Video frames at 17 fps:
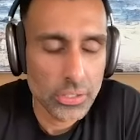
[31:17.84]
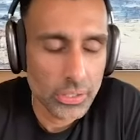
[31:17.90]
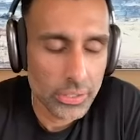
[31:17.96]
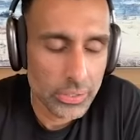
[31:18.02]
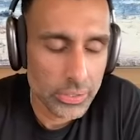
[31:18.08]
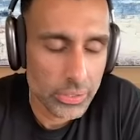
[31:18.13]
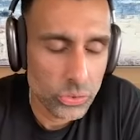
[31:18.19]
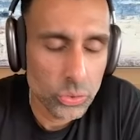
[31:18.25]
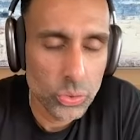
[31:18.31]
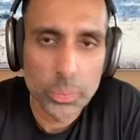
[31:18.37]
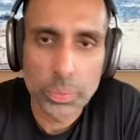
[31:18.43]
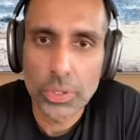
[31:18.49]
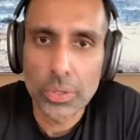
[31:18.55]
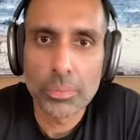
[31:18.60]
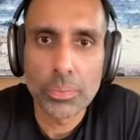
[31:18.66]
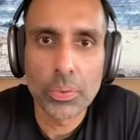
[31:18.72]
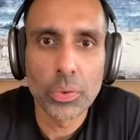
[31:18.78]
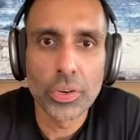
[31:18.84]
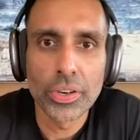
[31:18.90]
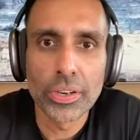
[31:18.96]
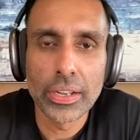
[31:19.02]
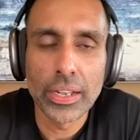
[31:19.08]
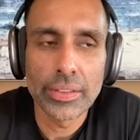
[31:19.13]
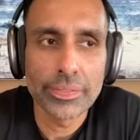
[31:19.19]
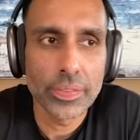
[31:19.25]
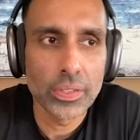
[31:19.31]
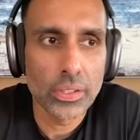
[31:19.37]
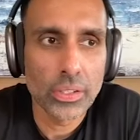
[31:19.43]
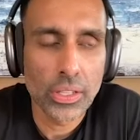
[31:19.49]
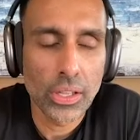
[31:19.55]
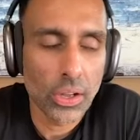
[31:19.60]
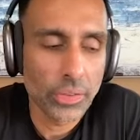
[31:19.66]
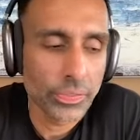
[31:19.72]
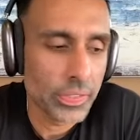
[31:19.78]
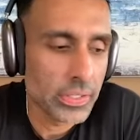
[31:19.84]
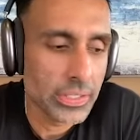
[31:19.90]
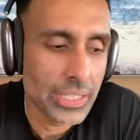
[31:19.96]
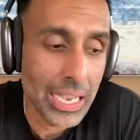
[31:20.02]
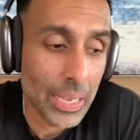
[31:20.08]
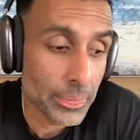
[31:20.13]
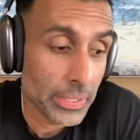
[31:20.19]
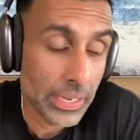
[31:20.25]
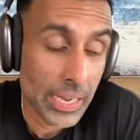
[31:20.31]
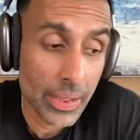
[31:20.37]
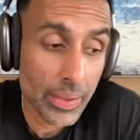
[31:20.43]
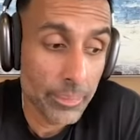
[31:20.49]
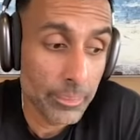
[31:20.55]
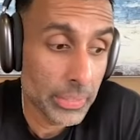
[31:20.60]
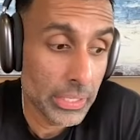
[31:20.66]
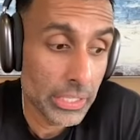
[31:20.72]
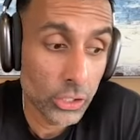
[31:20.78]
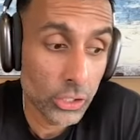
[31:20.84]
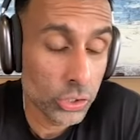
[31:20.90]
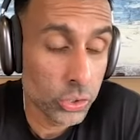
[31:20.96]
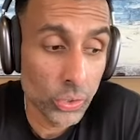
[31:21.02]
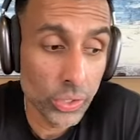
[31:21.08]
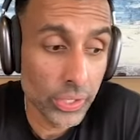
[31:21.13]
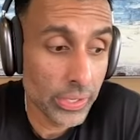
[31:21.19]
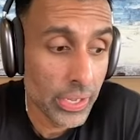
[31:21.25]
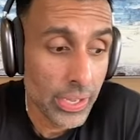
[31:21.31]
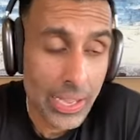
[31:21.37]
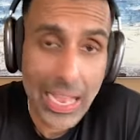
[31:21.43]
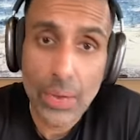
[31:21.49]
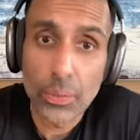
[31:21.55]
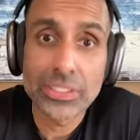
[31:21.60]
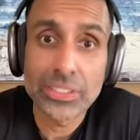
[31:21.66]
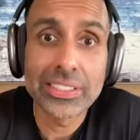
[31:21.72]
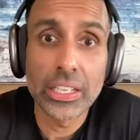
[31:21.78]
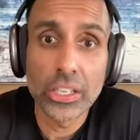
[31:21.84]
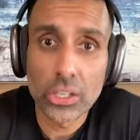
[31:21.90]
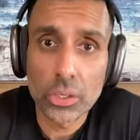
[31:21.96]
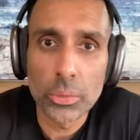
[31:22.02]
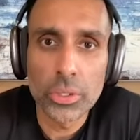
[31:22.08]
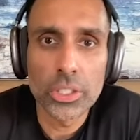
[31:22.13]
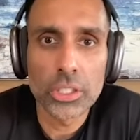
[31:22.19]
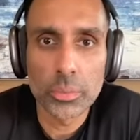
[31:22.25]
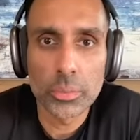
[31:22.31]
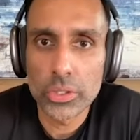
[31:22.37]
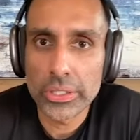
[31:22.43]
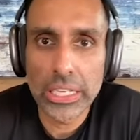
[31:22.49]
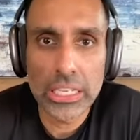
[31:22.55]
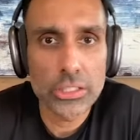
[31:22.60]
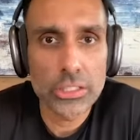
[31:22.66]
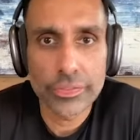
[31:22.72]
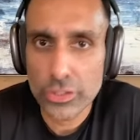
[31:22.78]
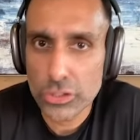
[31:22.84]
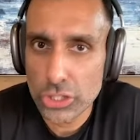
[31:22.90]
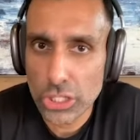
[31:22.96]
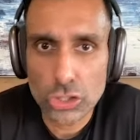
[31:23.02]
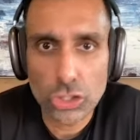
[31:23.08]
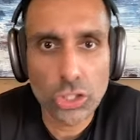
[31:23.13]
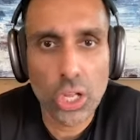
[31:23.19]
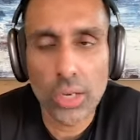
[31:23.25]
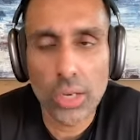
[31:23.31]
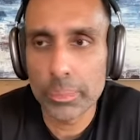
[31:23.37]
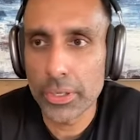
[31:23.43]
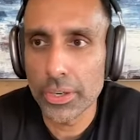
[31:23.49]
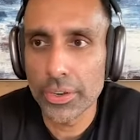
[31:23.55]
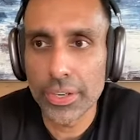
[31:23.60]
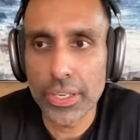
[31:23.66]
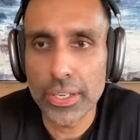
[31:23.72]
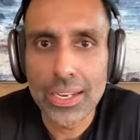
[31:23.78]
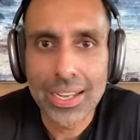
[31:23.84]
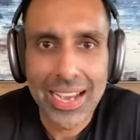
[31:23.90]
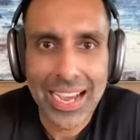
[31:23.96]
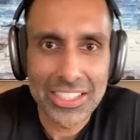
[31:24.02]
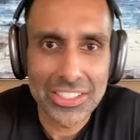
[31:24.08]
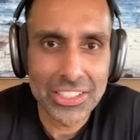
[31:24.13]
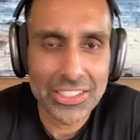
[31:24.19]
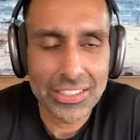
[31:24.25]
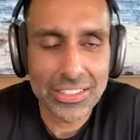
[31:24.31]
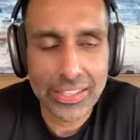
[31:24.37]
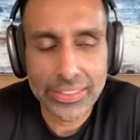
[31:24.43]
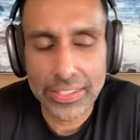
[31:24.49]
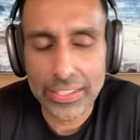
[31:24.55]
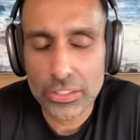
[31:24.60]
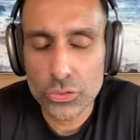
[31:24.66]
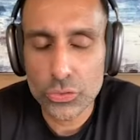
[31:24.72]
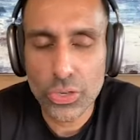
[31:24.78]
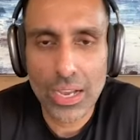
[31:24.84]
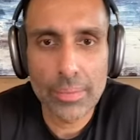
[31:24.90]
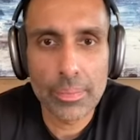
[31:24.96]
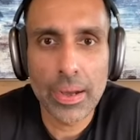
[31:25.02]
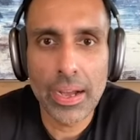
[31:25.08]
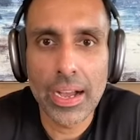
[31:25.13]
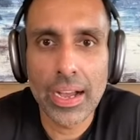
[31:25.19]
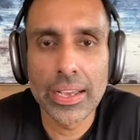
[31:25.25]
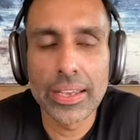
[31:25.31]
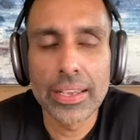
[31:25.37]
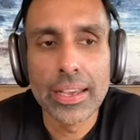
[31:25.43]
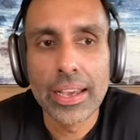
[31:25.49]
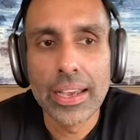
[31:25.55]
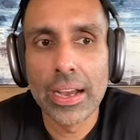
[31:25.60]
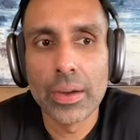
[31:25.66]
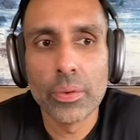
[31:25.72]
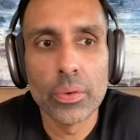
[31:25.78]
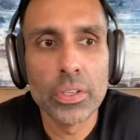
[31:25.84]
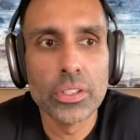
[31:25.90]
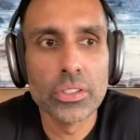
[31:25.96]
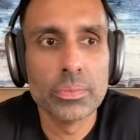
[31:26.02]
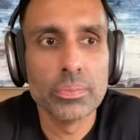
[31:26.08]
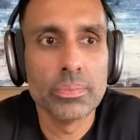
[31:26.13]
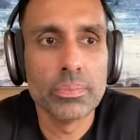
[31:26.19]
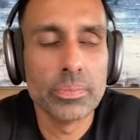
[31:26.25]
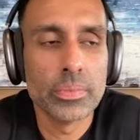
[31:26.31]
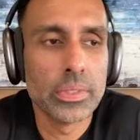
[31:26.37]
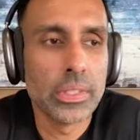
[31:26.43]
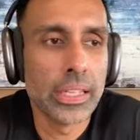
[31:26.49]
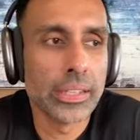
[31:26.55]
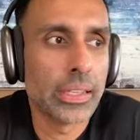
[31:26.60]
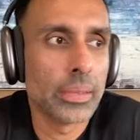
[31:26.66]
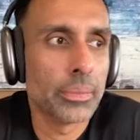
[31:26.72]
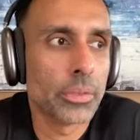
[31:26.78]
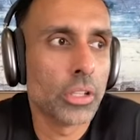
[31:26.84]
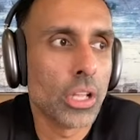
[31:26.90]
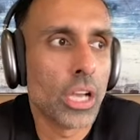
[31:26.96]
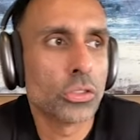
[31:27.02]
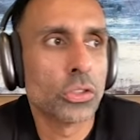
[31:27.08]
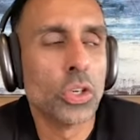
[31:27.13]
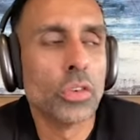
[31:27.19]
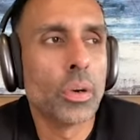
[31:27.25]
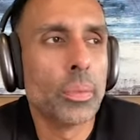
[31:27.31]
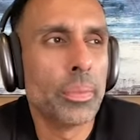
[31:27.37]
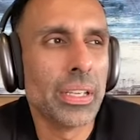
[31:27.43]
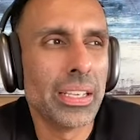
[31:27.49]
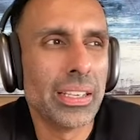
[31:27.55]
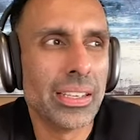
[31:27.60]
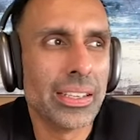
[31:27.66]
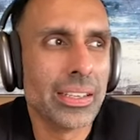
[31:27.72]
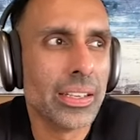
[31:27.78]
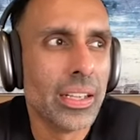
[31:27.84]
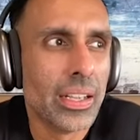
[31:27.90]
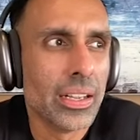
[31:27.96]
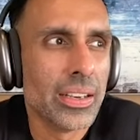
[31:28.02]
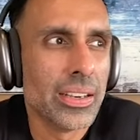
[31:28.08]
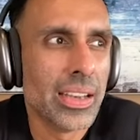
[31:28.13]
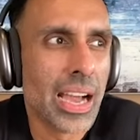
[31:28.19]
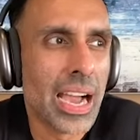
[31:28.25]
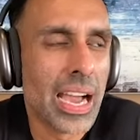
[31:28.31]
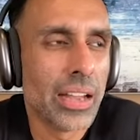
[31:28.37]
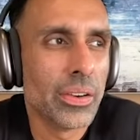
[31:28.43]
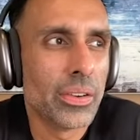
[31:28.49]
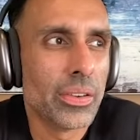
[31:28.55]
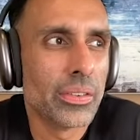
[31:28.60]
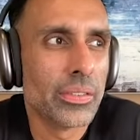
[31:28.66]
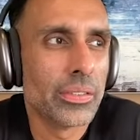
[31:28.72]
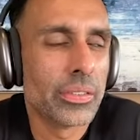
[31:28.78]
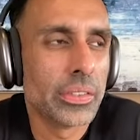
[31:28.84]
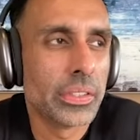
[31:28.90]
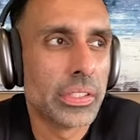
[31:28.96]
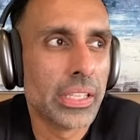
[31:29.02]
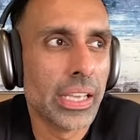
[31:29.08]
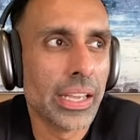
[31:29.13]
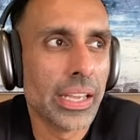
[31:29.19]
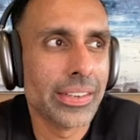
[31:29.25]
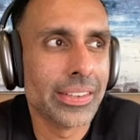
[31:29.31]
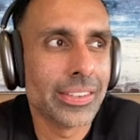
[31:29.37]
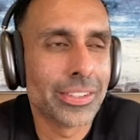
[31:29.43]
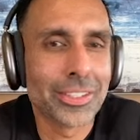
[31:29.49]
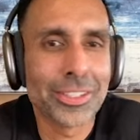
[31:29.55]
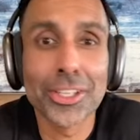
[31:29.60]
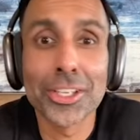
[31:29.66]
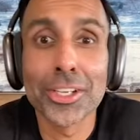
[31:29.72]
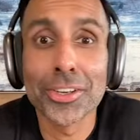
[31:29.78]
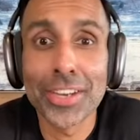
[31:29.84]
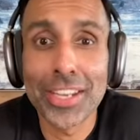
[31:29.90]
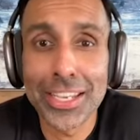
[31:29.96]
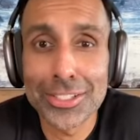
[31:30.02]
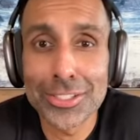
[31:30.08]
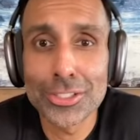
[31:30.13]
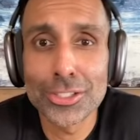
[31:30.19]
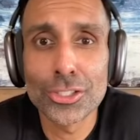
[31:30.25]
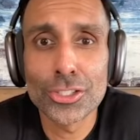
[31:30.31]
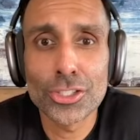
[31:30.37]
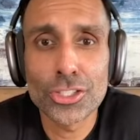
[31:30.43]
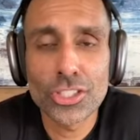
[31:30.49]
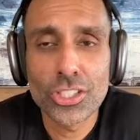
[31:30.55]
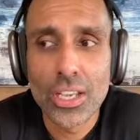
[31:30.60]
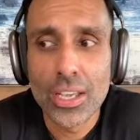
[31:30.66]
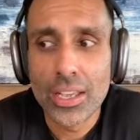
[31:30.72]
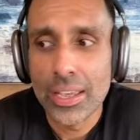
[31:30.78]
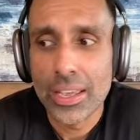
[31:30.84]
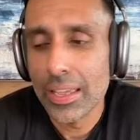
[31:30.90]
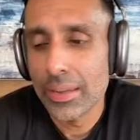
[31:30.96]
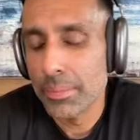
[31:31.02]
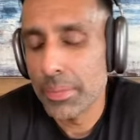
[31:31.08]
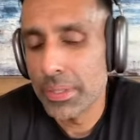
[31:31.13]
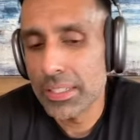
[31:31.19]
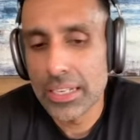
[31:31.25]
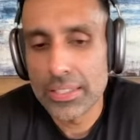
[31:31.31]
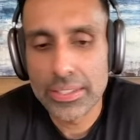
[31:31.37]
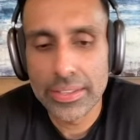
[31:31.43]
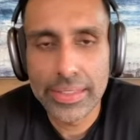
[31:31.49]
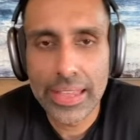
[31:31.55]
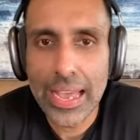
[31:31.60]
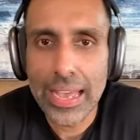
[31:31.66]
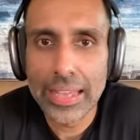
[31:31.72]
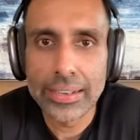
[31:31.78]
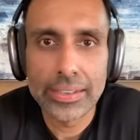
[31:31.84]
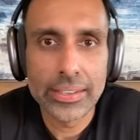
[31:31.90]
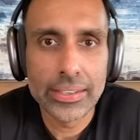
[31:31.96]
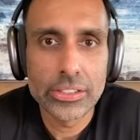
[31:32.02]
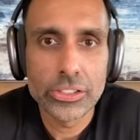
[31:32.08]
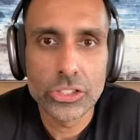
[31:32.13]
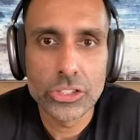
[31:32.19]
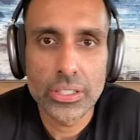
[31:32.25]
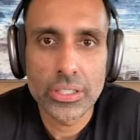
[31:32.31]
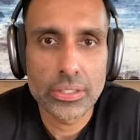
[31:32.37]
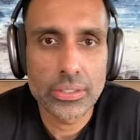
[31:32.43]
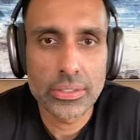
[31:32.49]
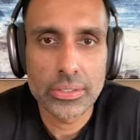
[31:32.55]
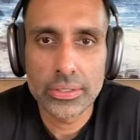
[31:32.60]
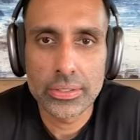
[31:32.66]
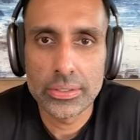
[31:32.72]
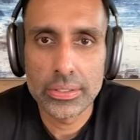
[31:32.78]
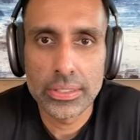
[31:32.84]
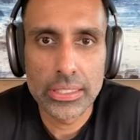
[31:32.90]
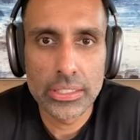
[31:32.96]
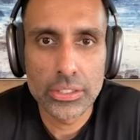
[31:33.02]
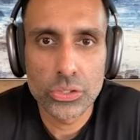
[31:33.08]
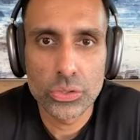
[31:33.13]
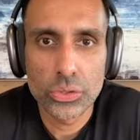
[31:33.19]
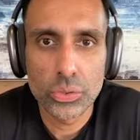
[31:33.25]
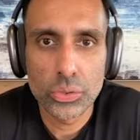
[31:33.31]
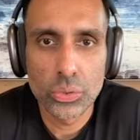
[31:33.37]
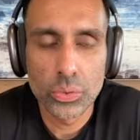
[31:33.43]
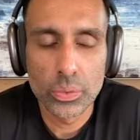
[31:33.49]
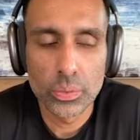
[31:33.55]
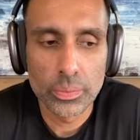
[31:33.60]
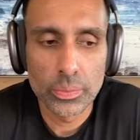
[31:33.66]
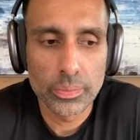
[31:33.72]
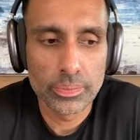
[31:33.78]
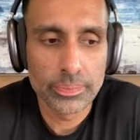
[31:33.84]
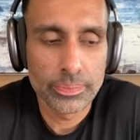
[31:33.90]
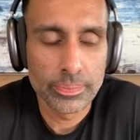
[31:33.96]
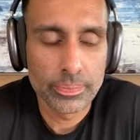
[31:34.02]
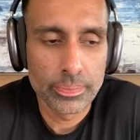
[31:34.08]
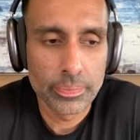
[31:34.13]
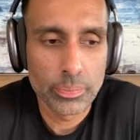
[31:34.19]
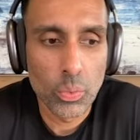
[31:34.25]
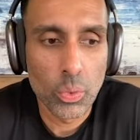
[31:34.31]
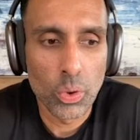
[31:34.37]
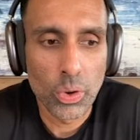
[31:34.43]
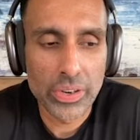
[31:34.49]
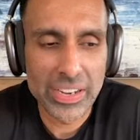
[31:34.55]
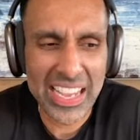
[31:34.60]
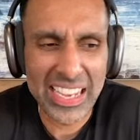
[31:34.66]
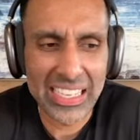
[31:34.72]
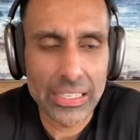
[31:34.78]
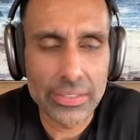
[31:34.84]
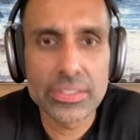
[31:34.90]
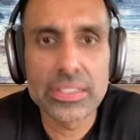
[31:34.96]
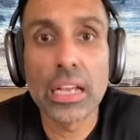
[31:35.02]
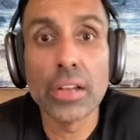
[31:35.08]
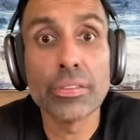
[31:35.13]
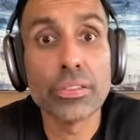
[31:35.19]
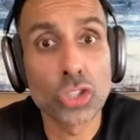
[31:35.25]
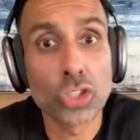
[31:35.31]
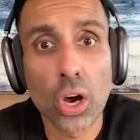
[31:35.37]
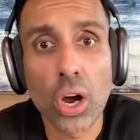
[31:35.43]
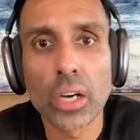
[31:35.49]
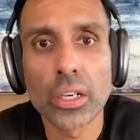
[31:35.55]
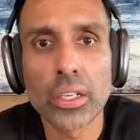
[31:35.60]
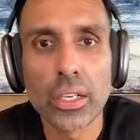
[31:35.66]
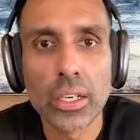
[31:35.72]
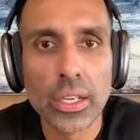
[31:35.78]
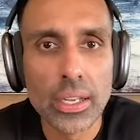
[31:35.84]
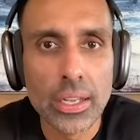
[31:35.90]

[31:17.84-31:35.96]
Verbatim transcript: is, is super important i feel oftentimes and I, me included i was terrible in communication for such a long period i just let things drive by i would let them gloss over me and not get clear answers and because of that it just leads to more negative self-talk